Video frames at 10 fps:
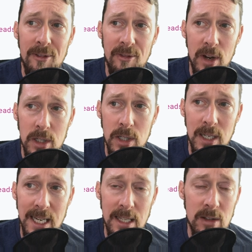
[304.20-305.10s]

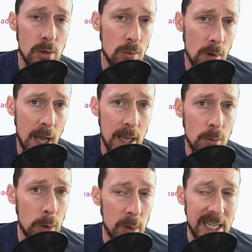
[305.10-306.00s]
function needs to run
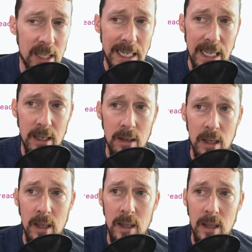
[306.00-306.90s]
when we click it,
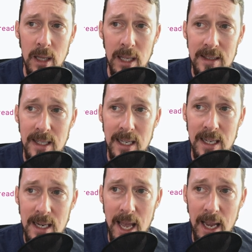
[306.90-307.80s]
listed
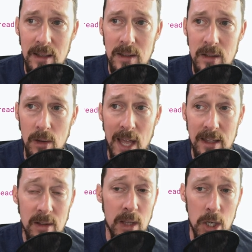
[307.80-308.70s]
next. So
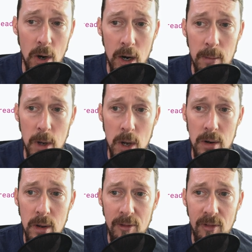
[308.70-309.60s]
that's the dark
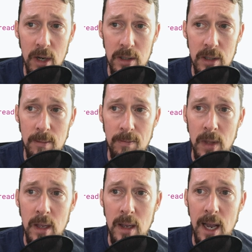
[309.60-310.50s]
mode function.
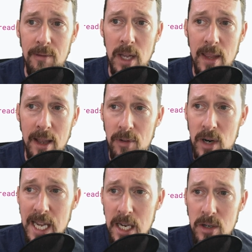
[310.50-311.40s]
I've done that for
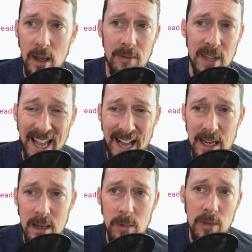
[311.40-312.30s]
each of the
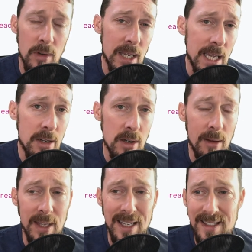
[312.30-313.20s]
items, for each
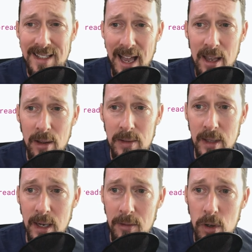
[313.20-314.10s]
of the styles
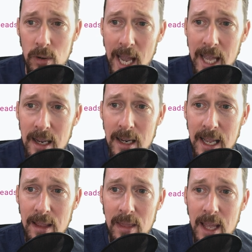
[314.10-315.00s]
that I've created,
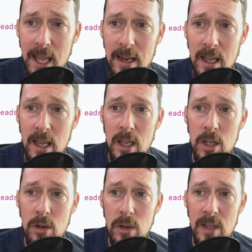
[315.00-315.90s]
and then
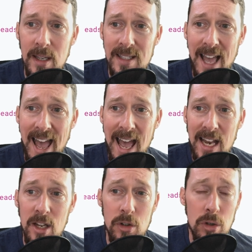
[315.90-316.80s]
you do this
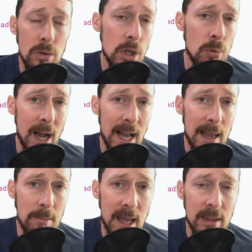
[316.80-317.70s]
add to UI
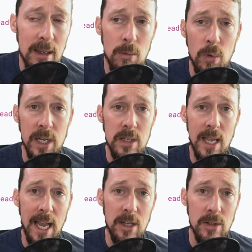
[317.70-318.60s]
method, which
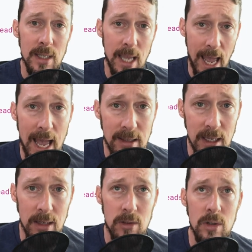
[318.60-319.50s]
actually adds
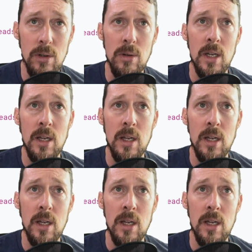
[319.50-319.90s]
it to